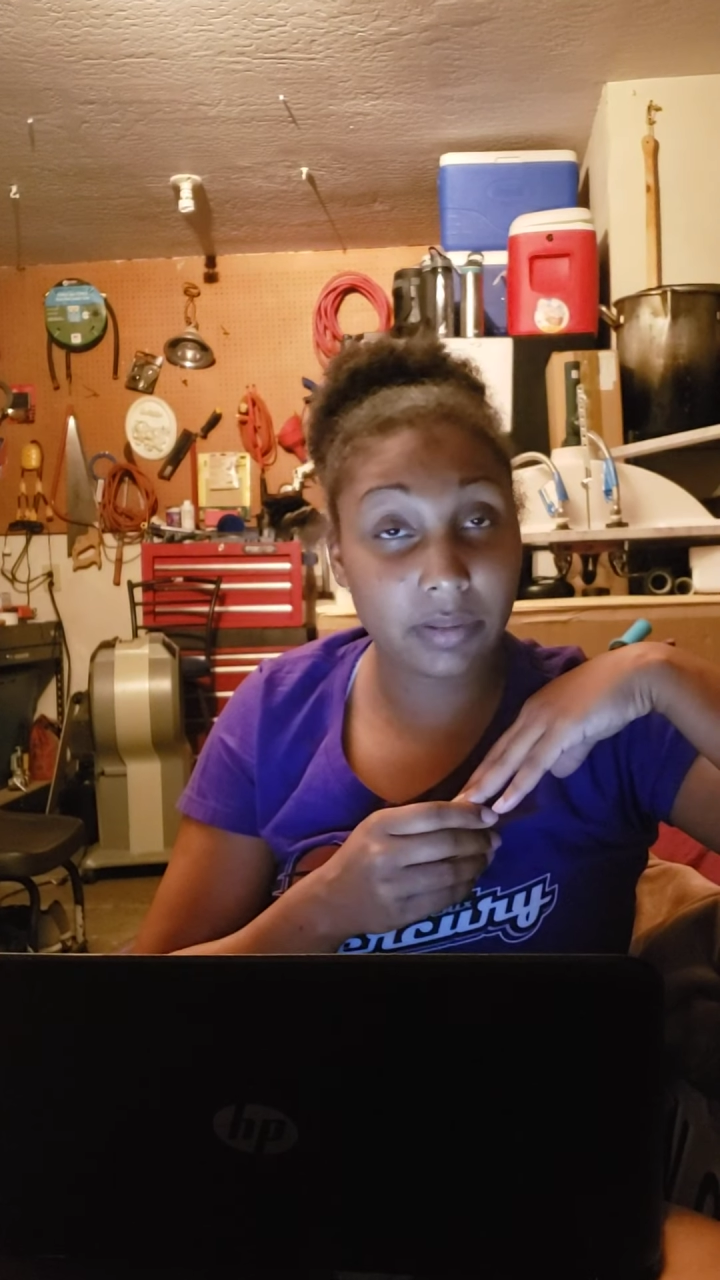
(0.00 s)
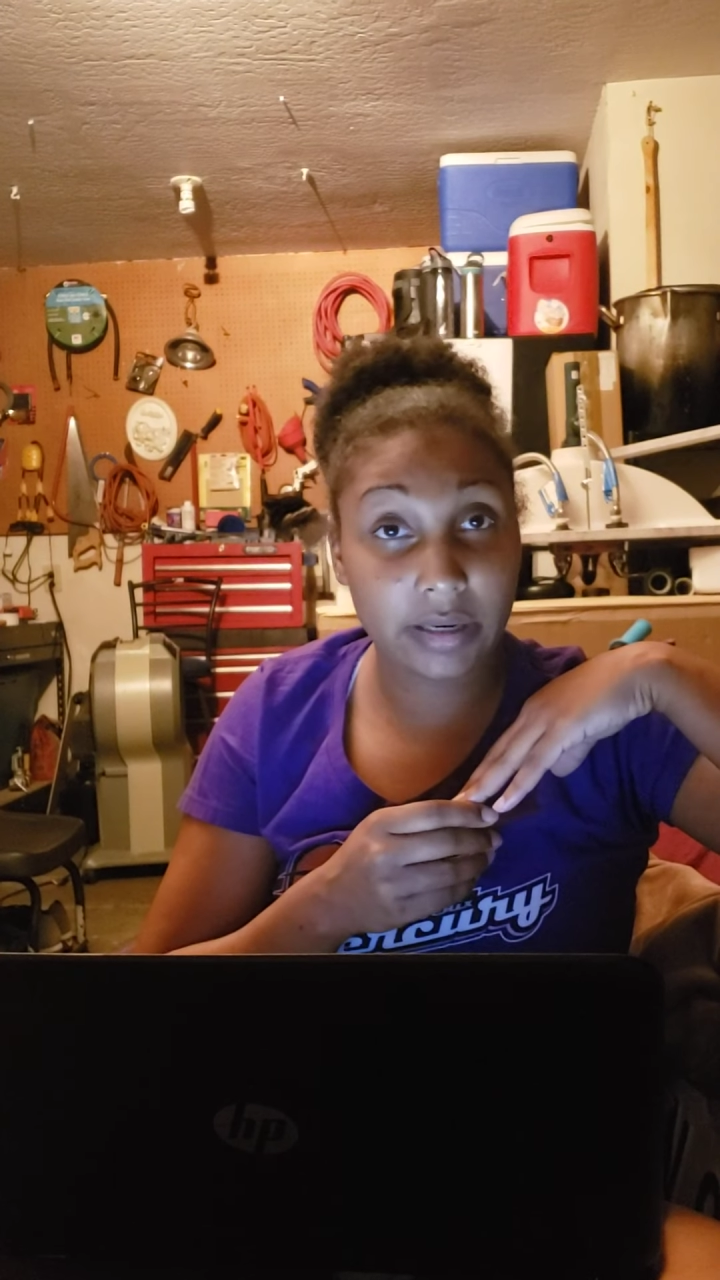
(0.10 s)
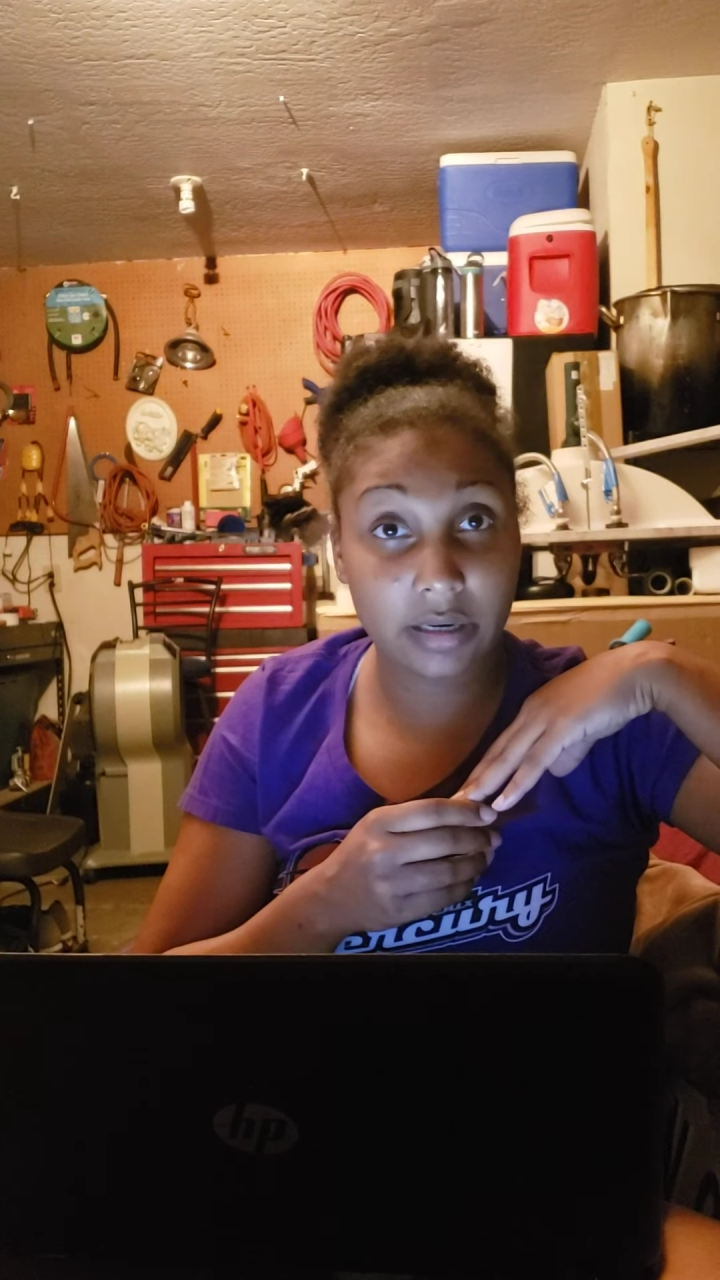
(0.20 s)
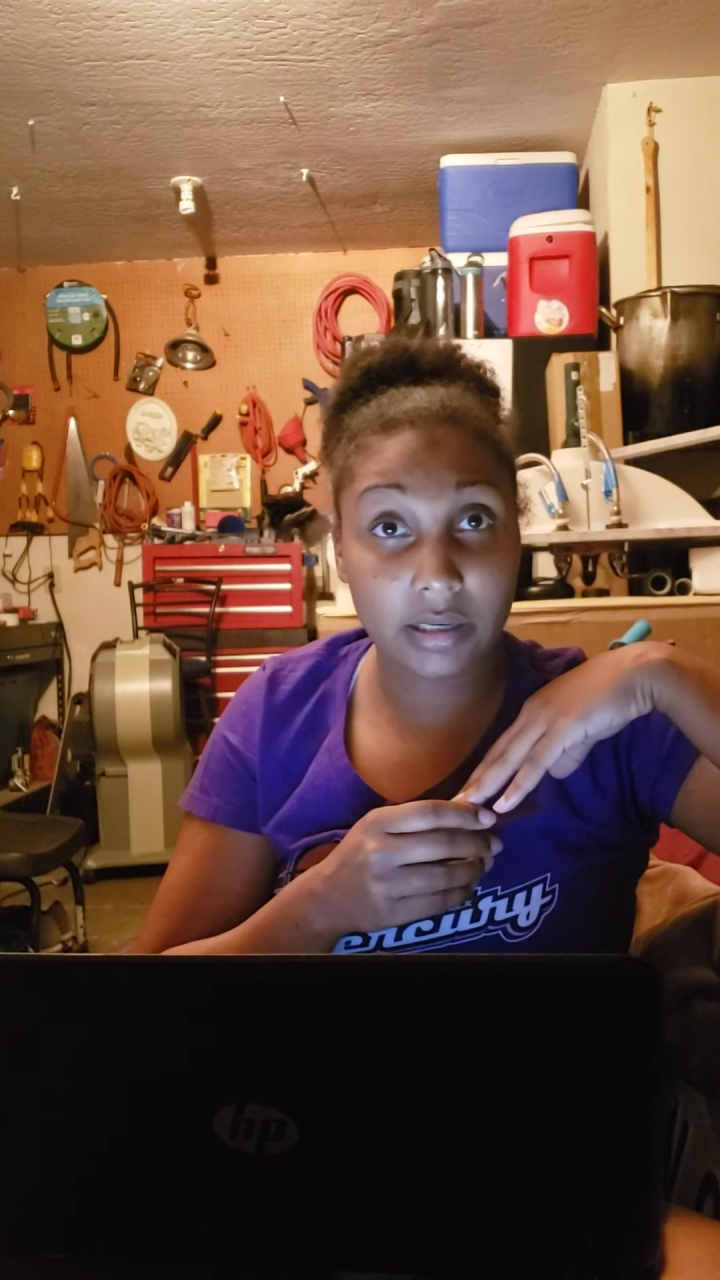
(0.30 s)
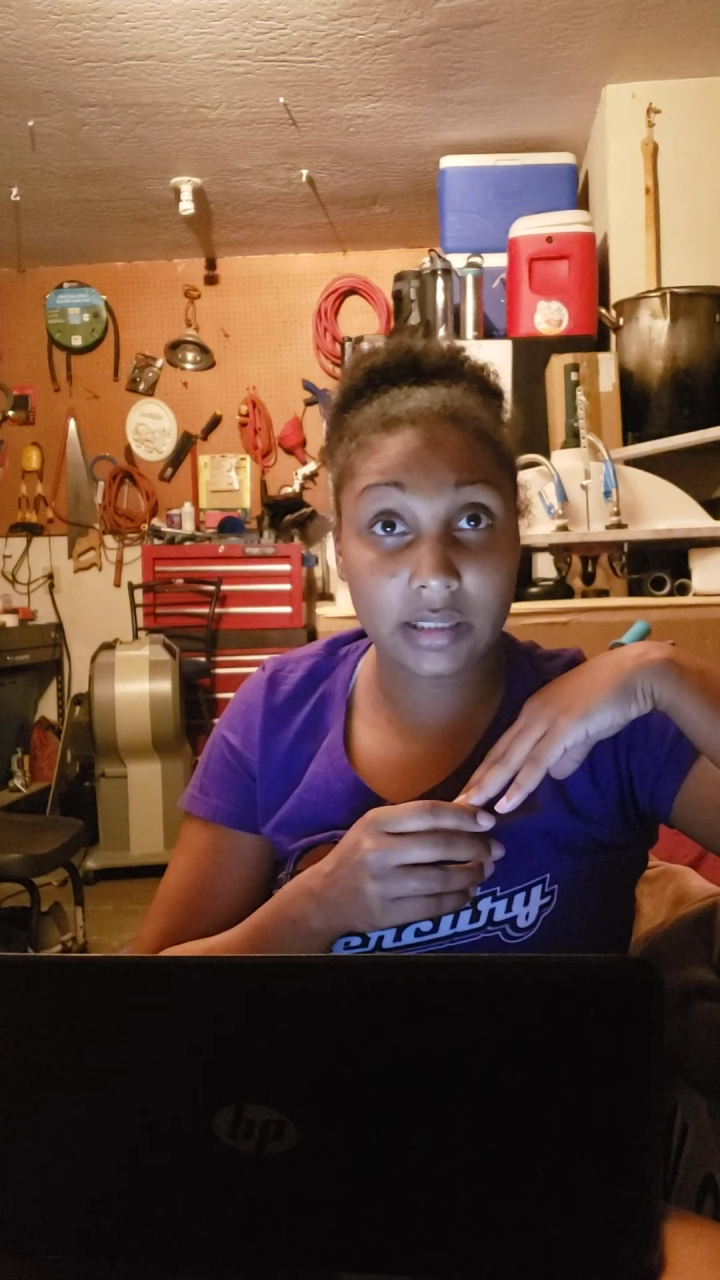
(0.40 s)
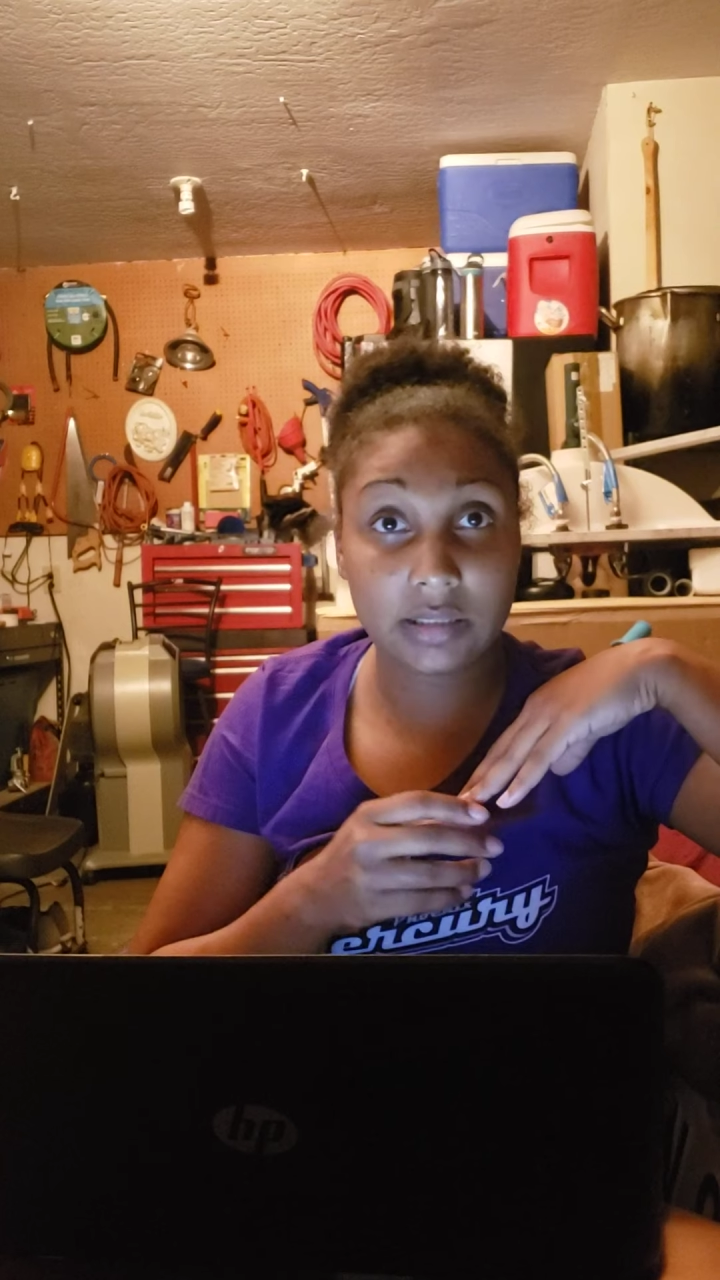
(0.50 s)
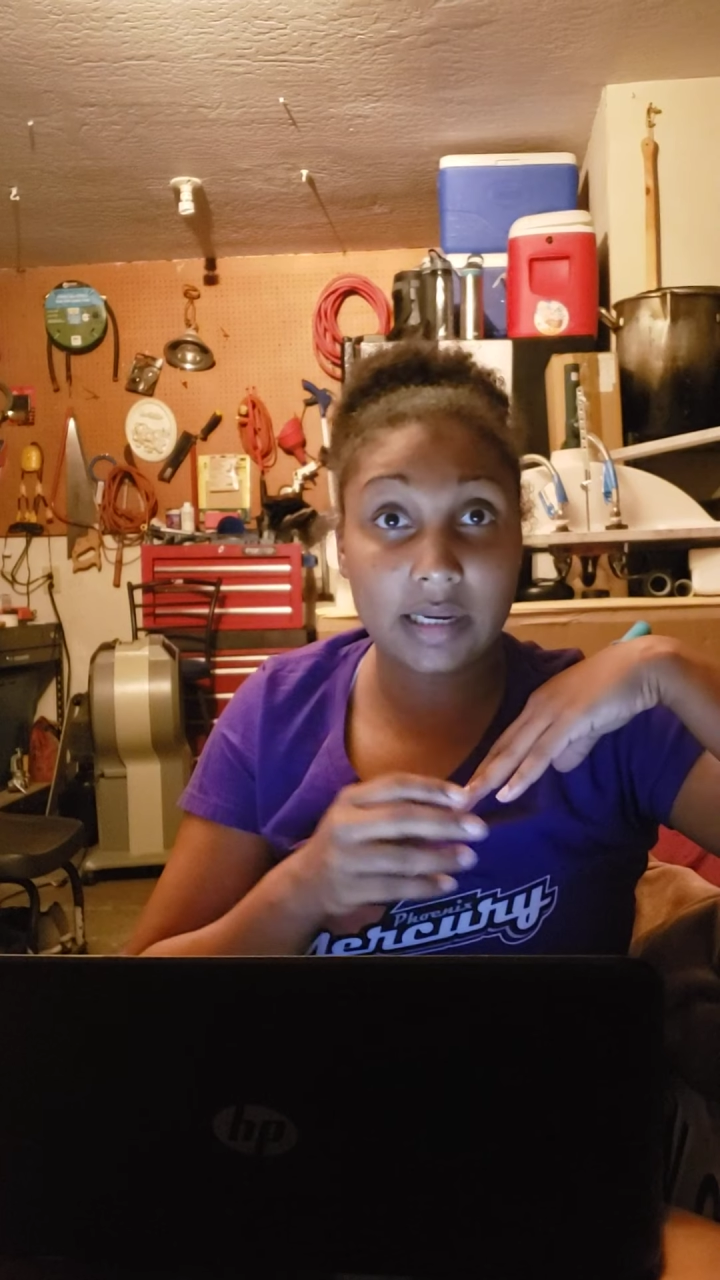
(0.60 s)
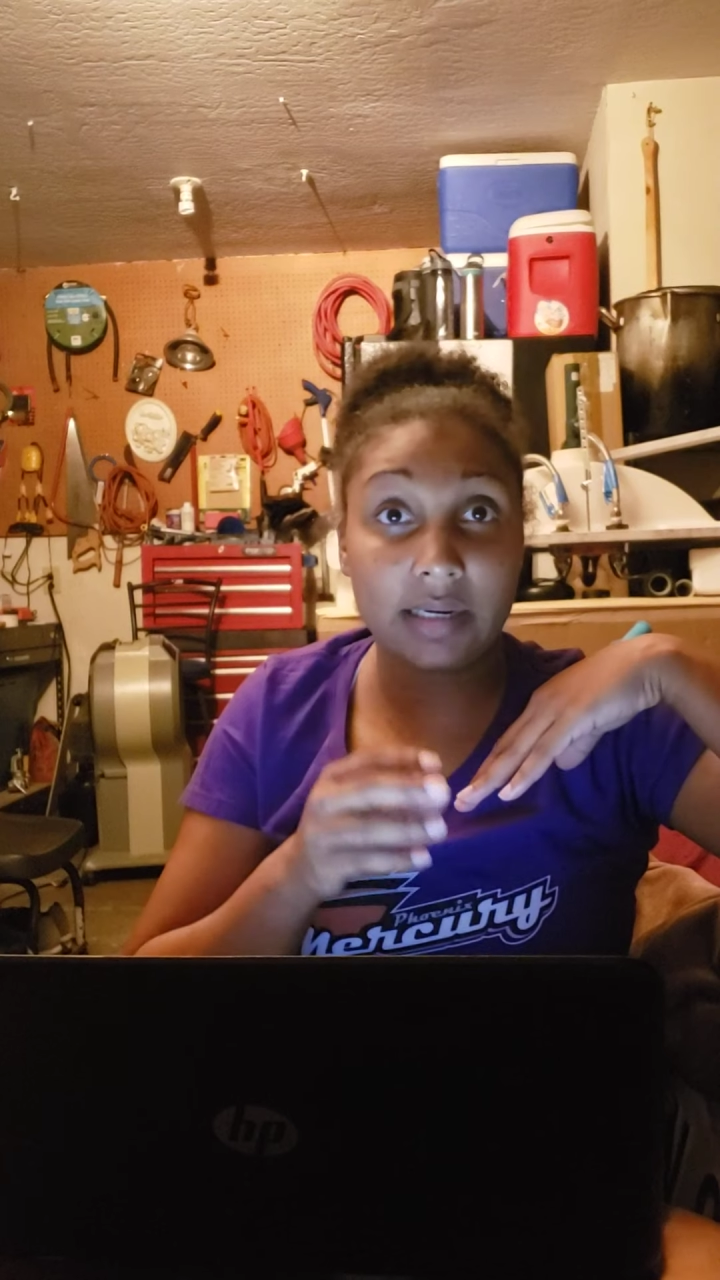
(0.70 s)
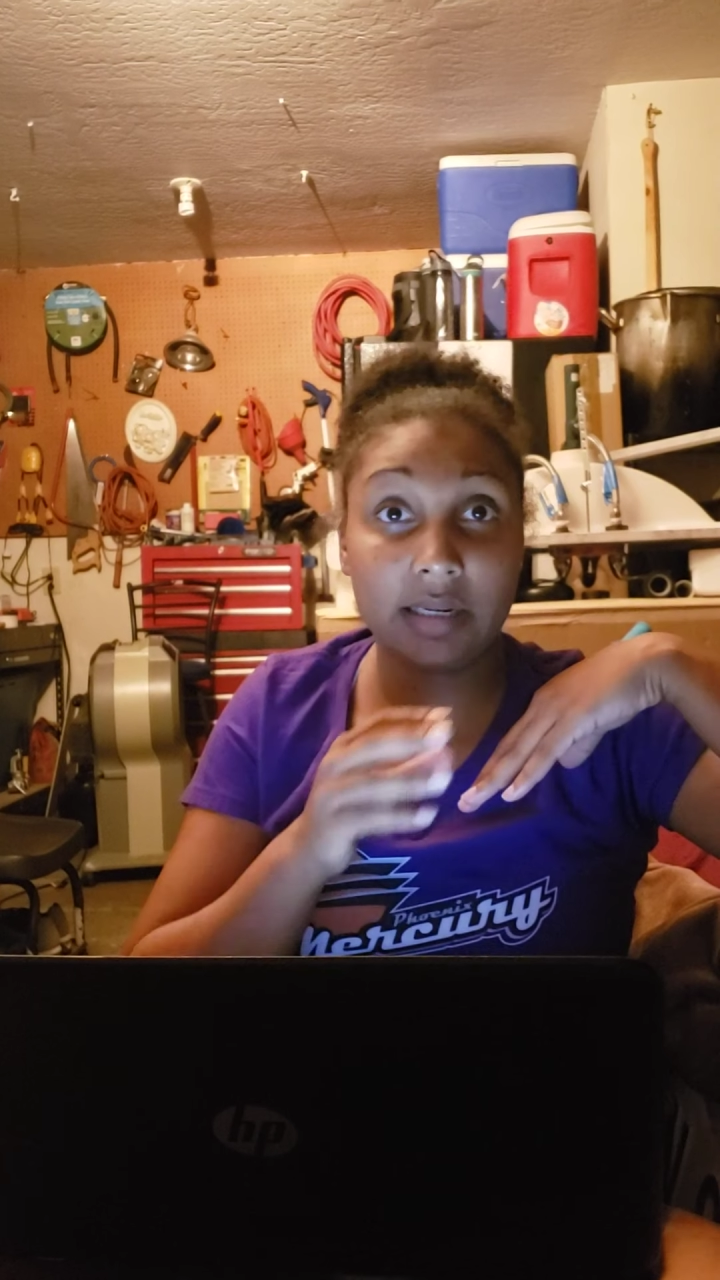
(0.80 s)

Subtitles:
there is that